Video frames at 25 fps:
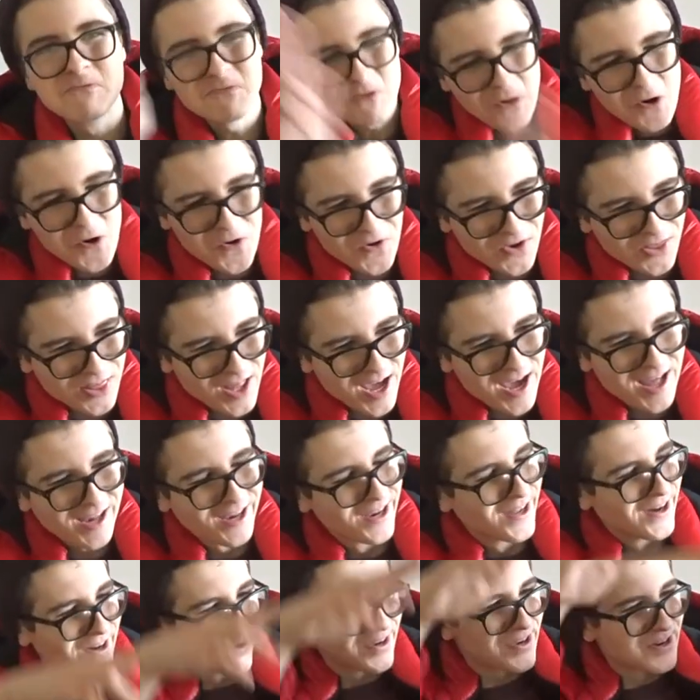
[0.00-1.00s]
rock that
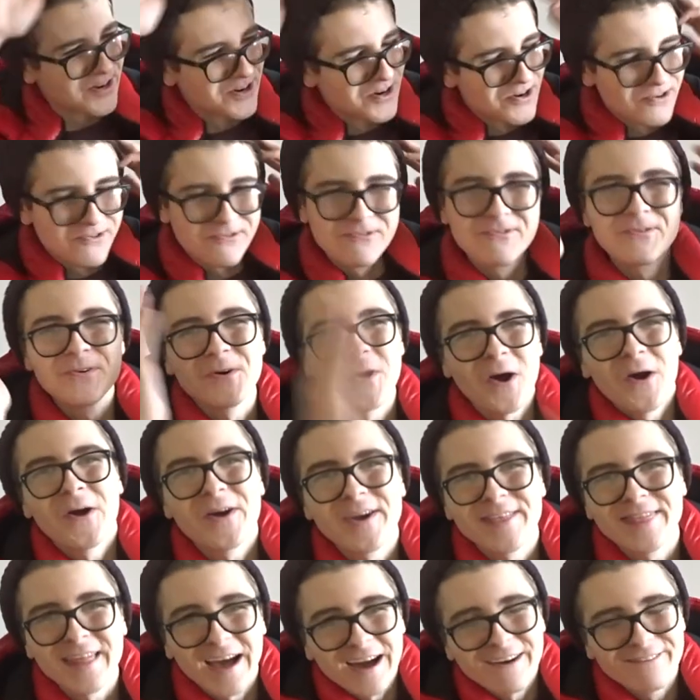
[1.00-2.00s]
look!
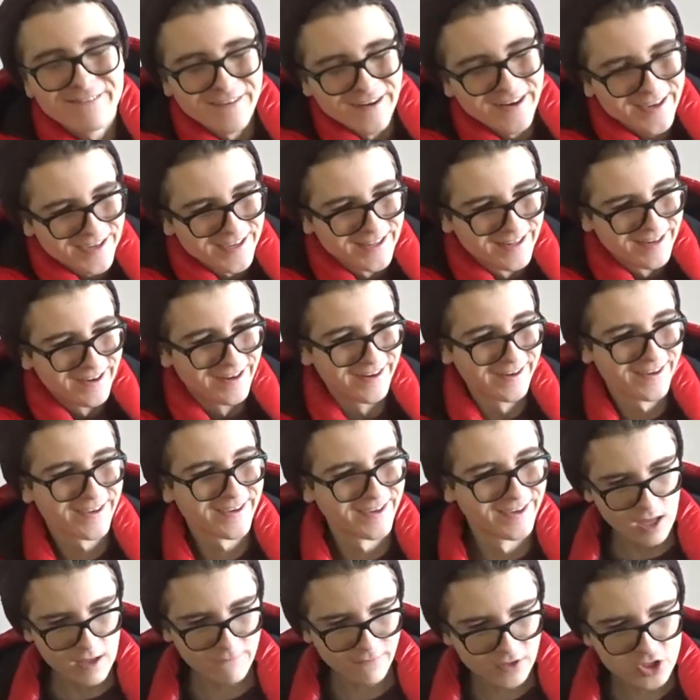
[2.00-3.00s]
Rock that fucking look!
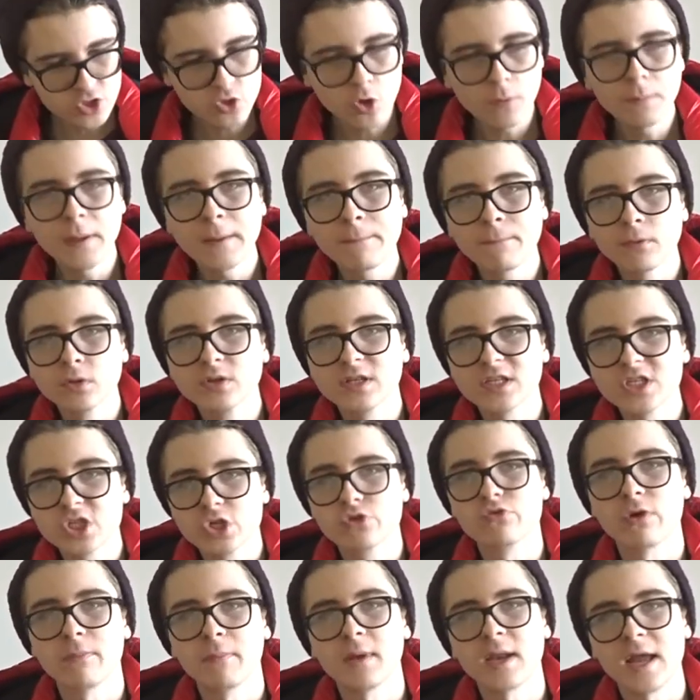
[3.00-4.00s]
If I saw people
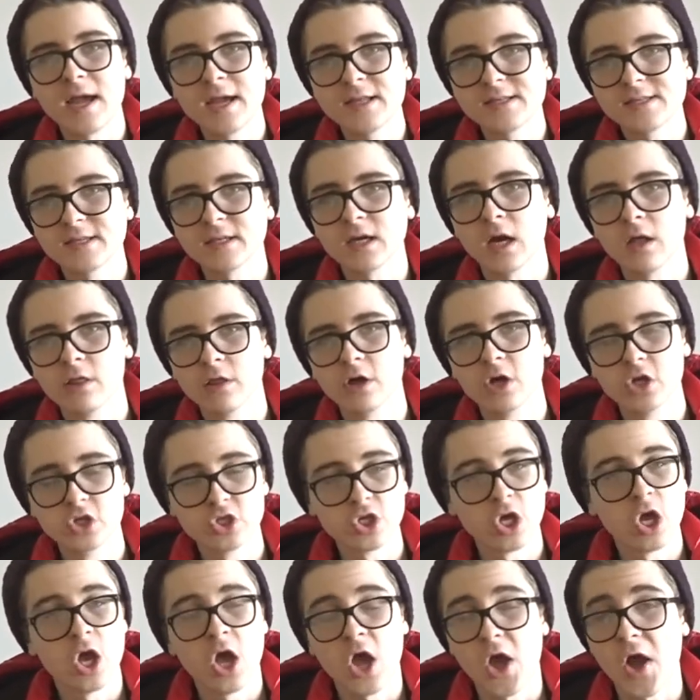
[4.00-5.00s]
discriminating
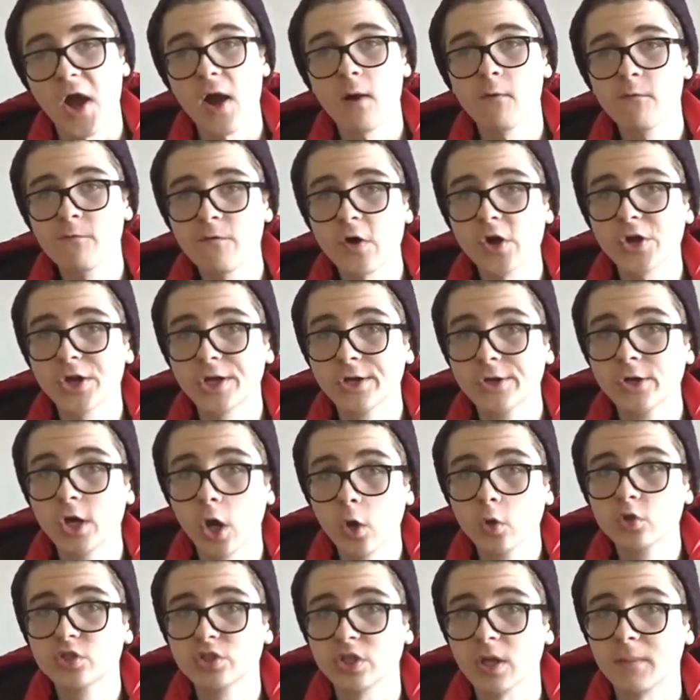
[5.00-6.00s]
others, I'll fucking
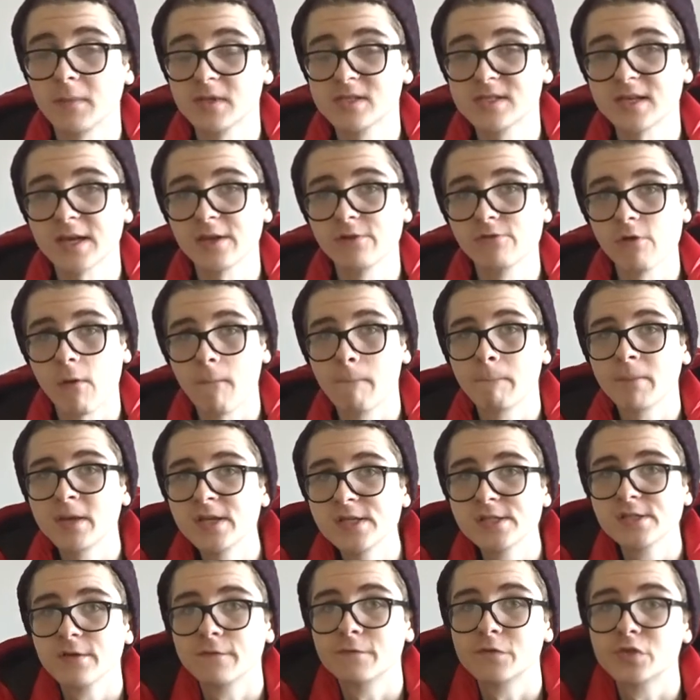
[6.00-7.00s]
go to them and say you're a
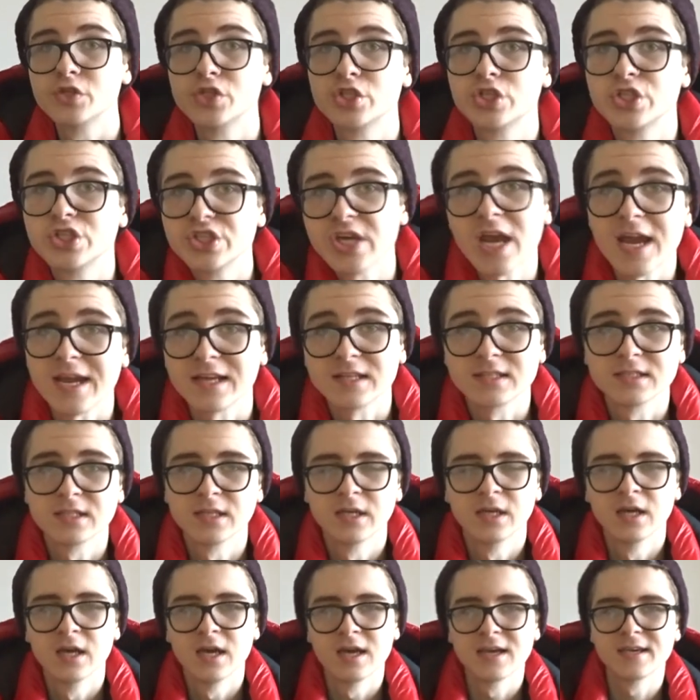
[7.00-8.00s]
piece of shit.
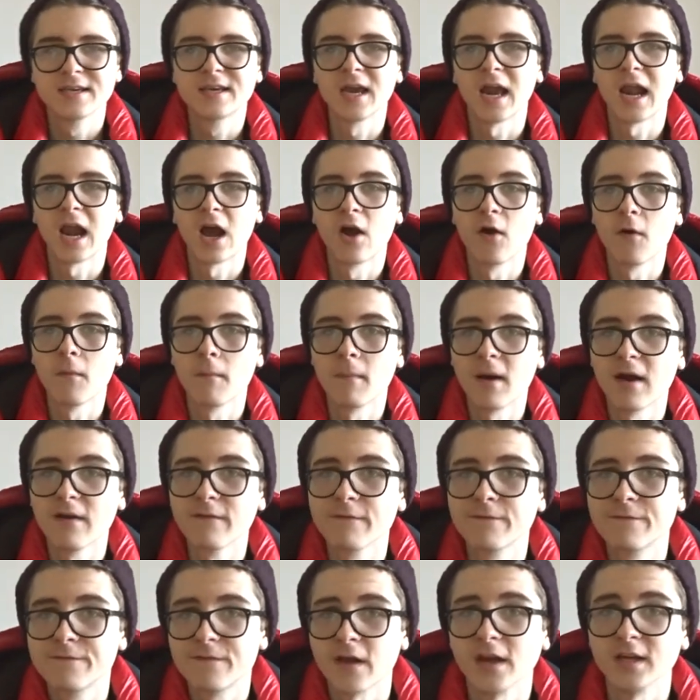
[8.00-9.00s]
Get out of my
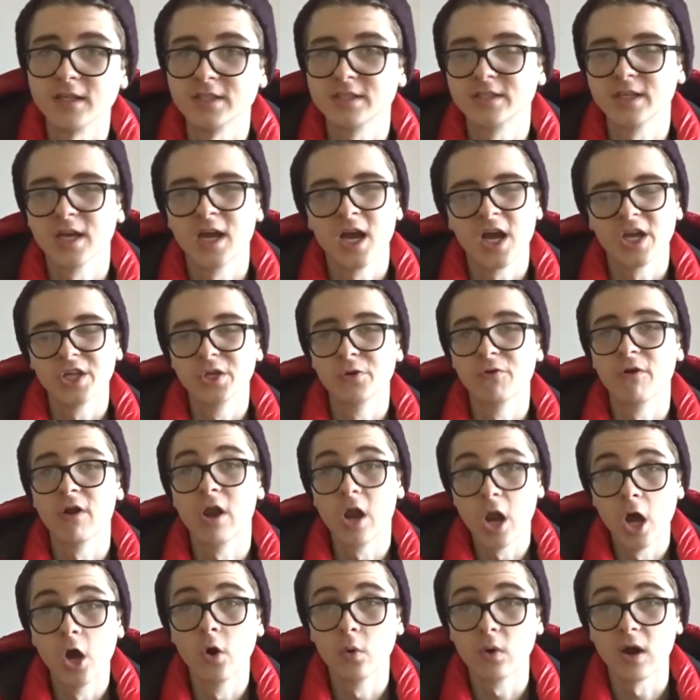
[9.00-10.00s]
face. You're a
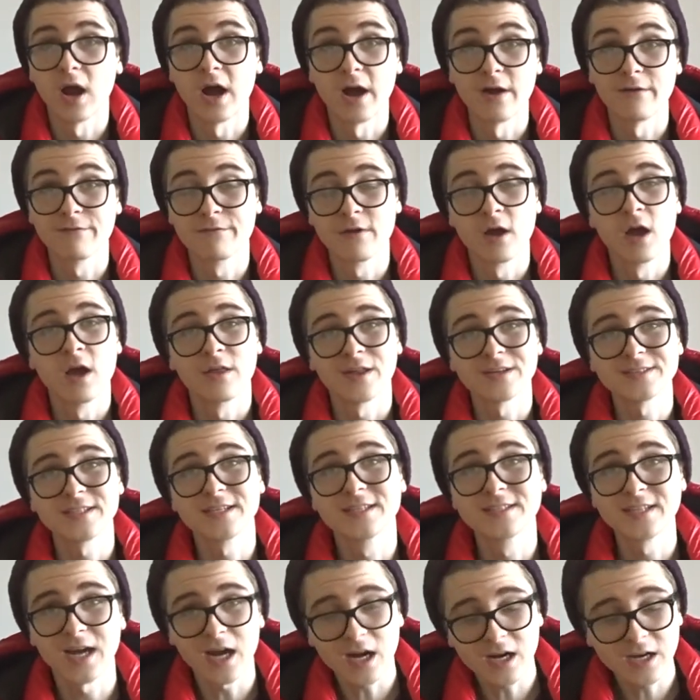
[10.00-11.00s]
lowlife. That's
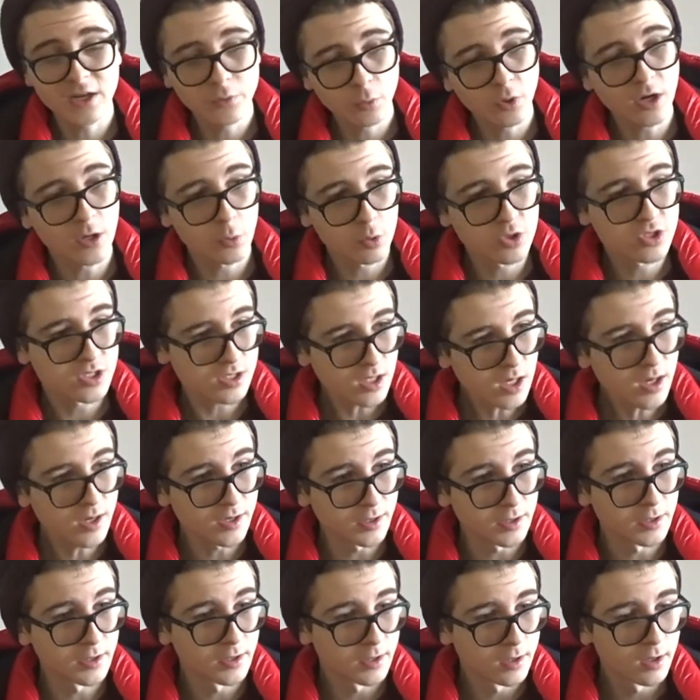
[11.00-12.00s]
exactly what I would say.